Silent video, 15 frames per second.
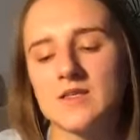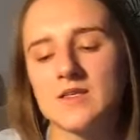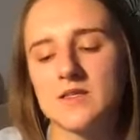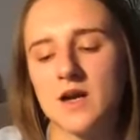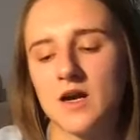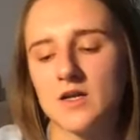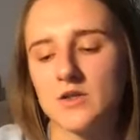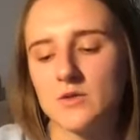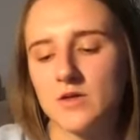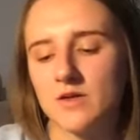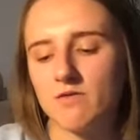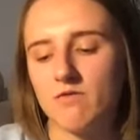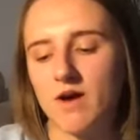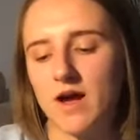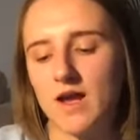start to
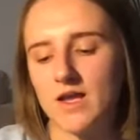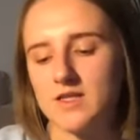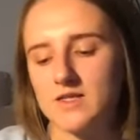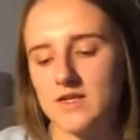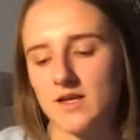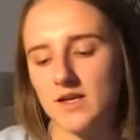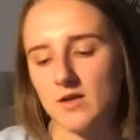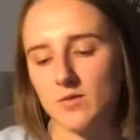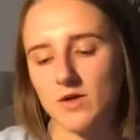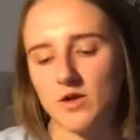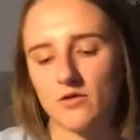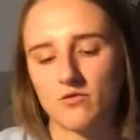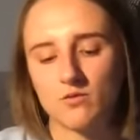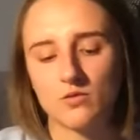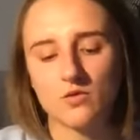invite a little bit
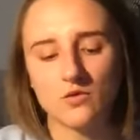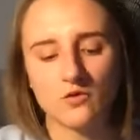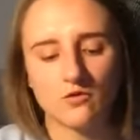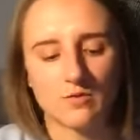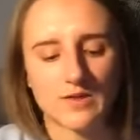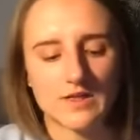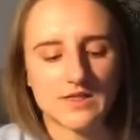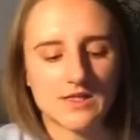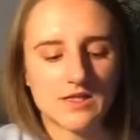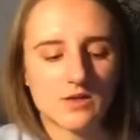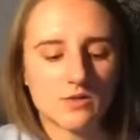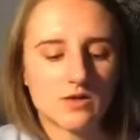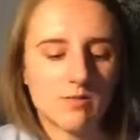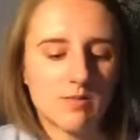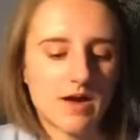of movement
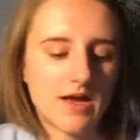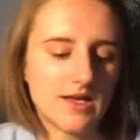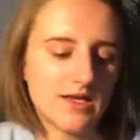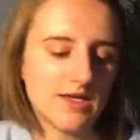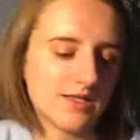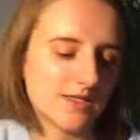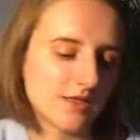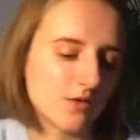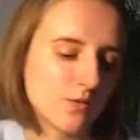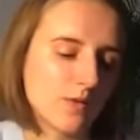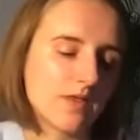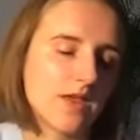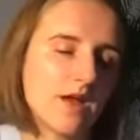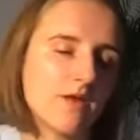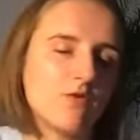into the body. So
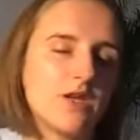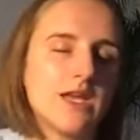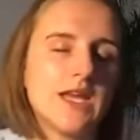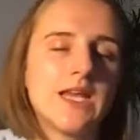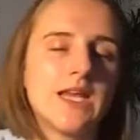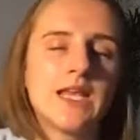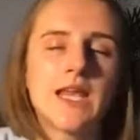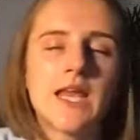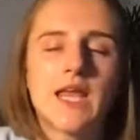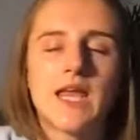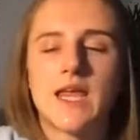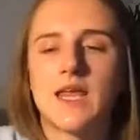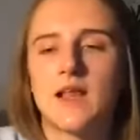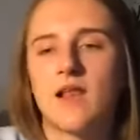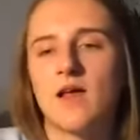with every
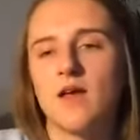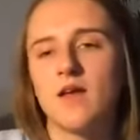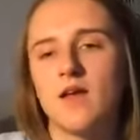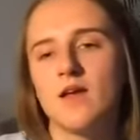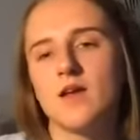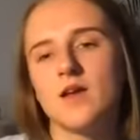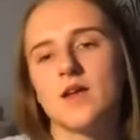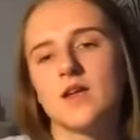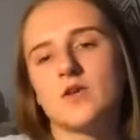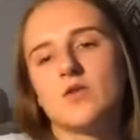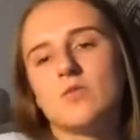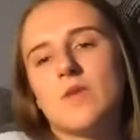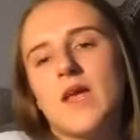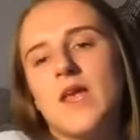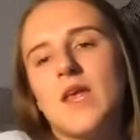inhale, you
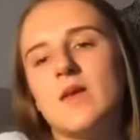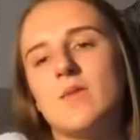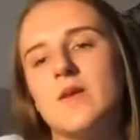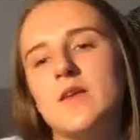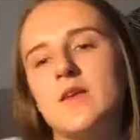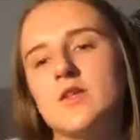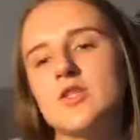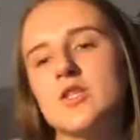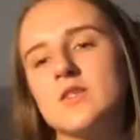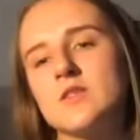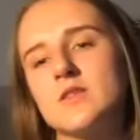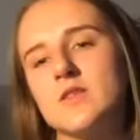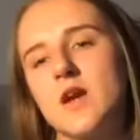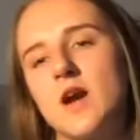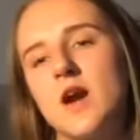maybe just
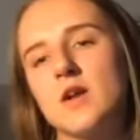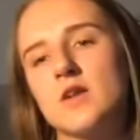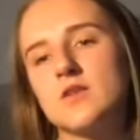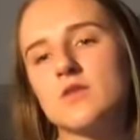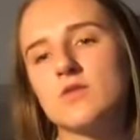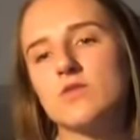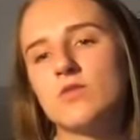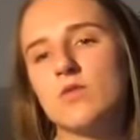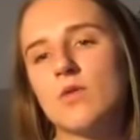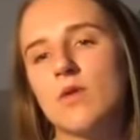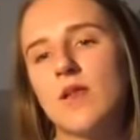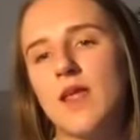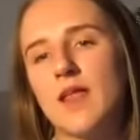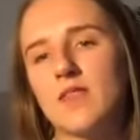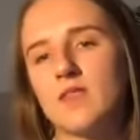start to
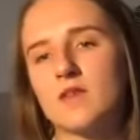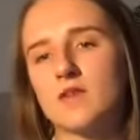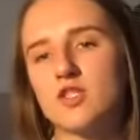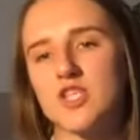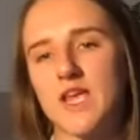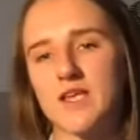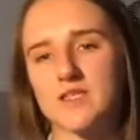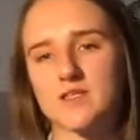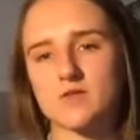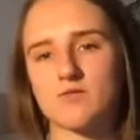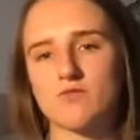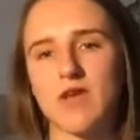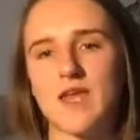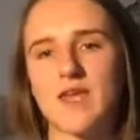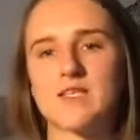let the chest
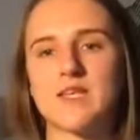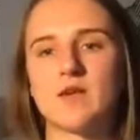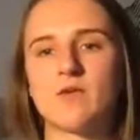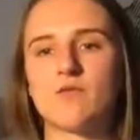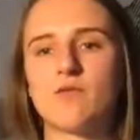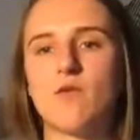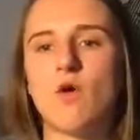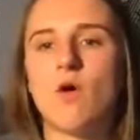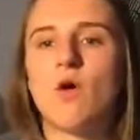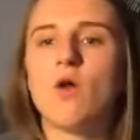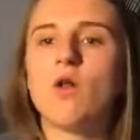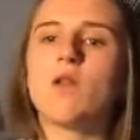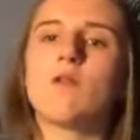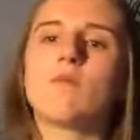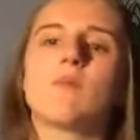raise and
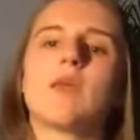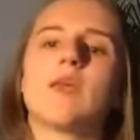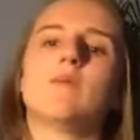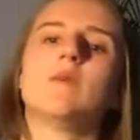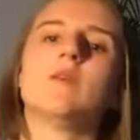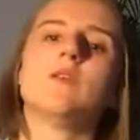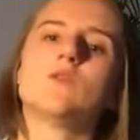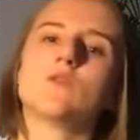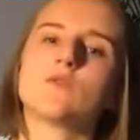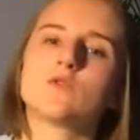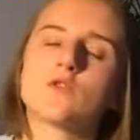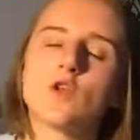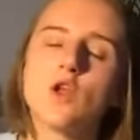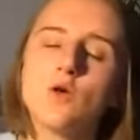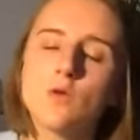fall. Maybe you
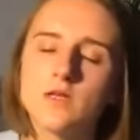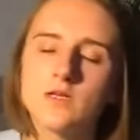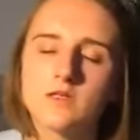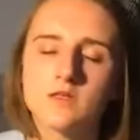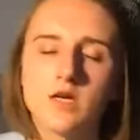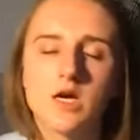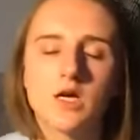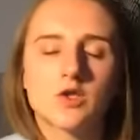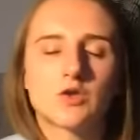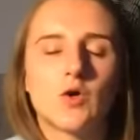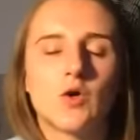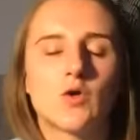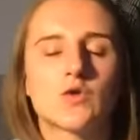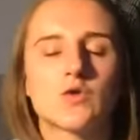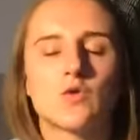slowly start to
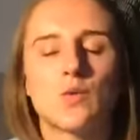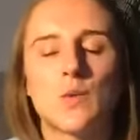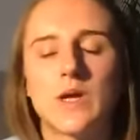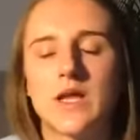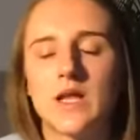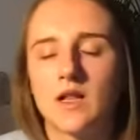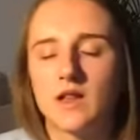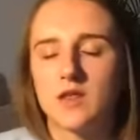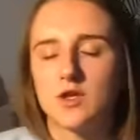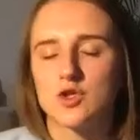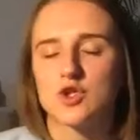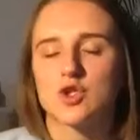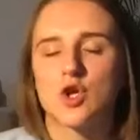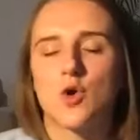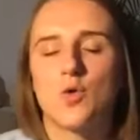also wiggle the
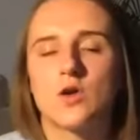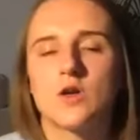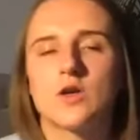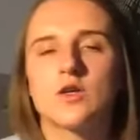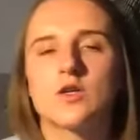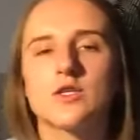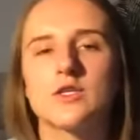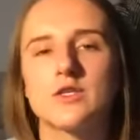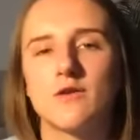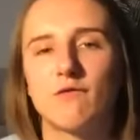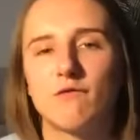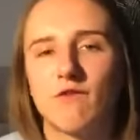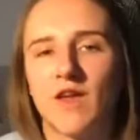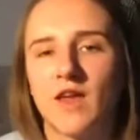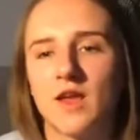shoulders, the
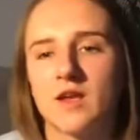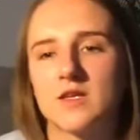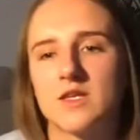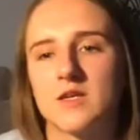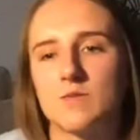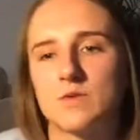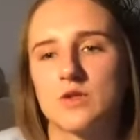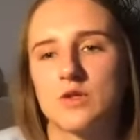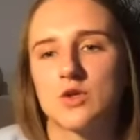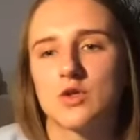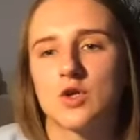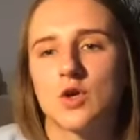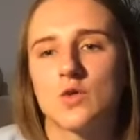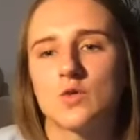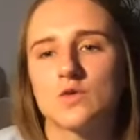fingertips to
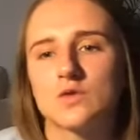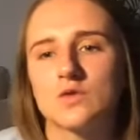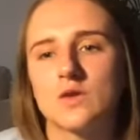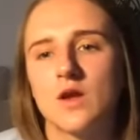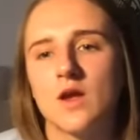toes.